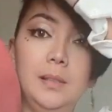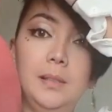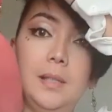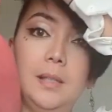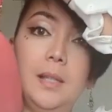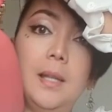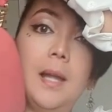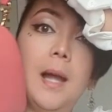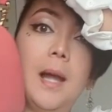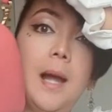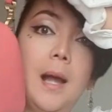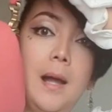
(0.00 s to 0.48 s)

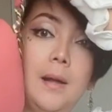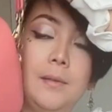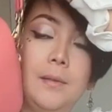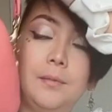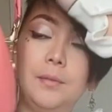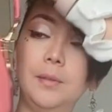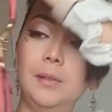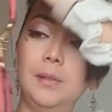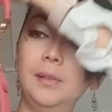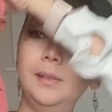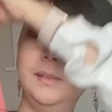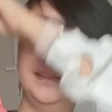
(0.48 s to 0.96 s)
they have
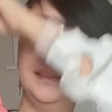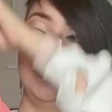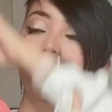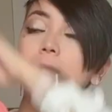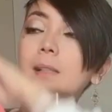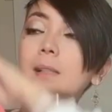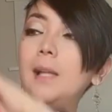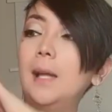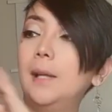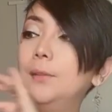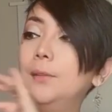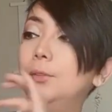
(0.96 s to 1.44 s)
in
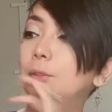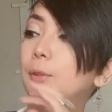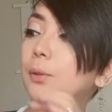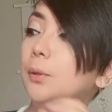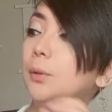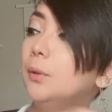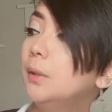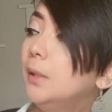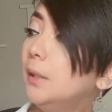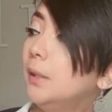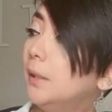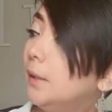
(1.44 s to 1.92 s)

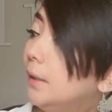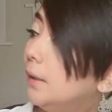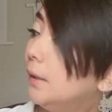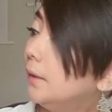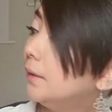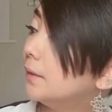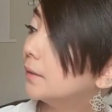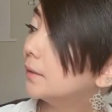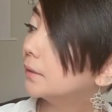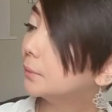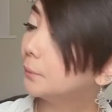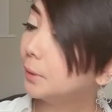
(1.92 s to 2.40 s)
Zalando. And
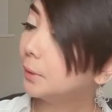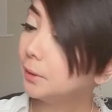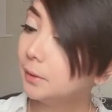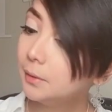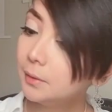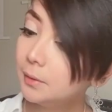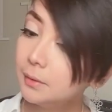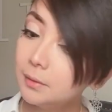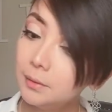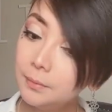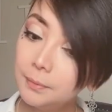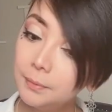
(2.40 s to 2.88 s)
it's
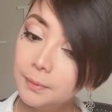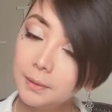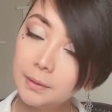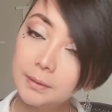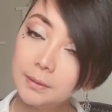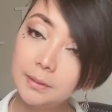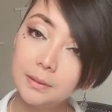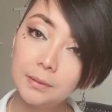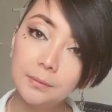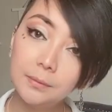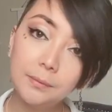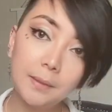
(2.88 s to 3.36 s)
quite
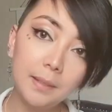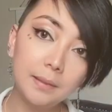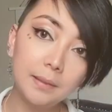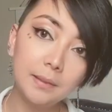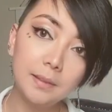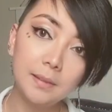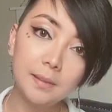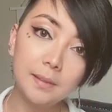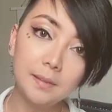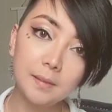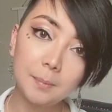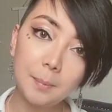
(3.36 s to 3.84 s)
difficult to find
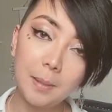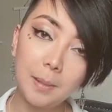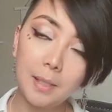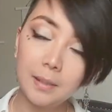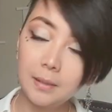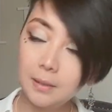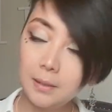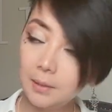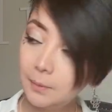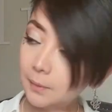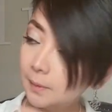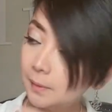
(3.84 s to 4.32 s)
this bag
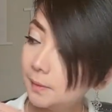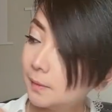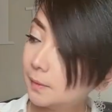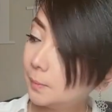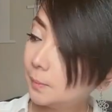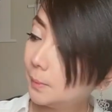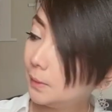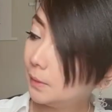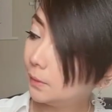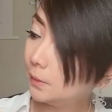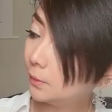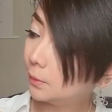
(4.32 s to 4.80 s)
here in
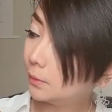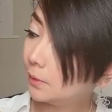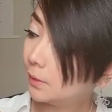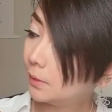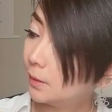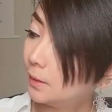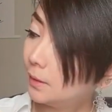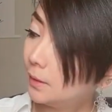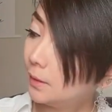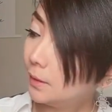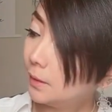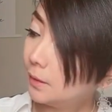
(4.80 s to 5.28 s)
Sweden, or
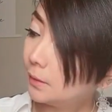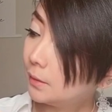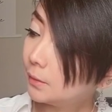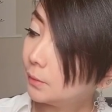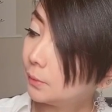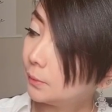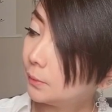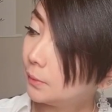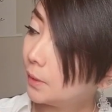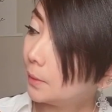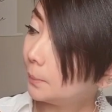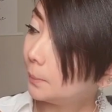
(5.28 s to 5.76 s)
to
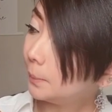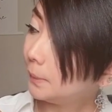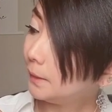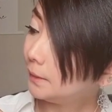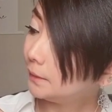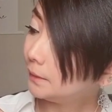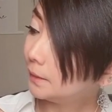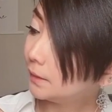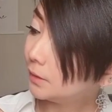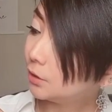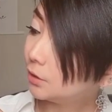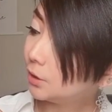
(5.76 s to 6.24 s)
a place
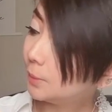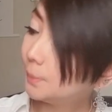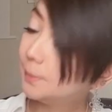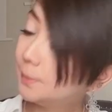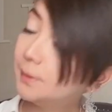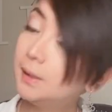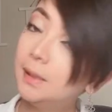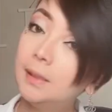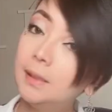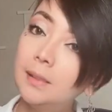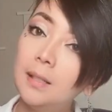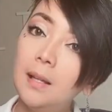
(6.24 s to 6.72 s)
that ships
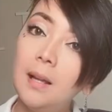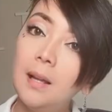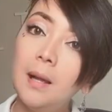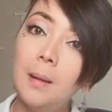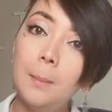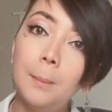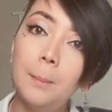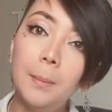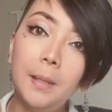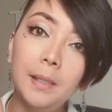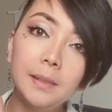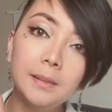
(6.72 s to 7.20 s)
it.
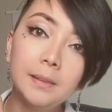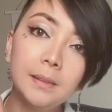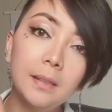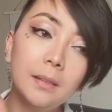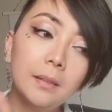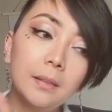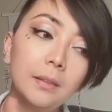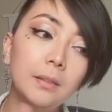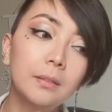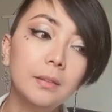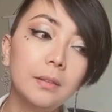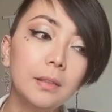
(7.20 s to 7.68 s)
But
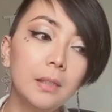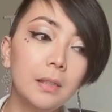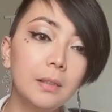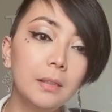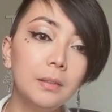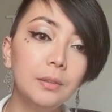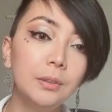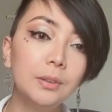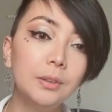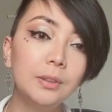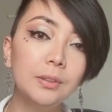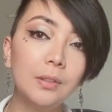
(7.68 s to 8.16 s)
earlier
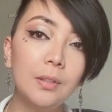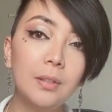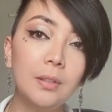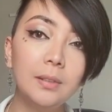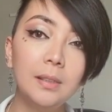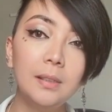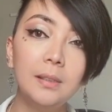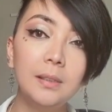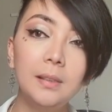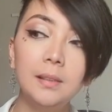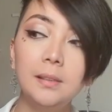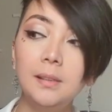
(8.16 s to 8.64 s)
you saw
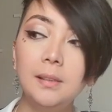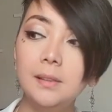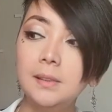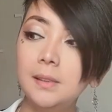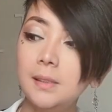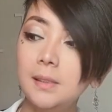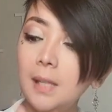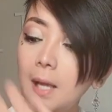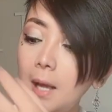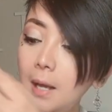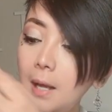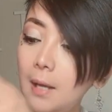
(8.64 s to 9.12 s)
that it
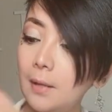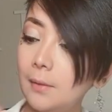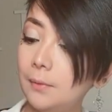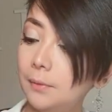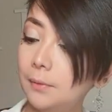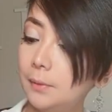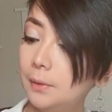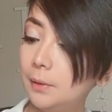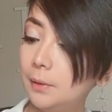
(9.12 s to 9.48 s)
doesn't have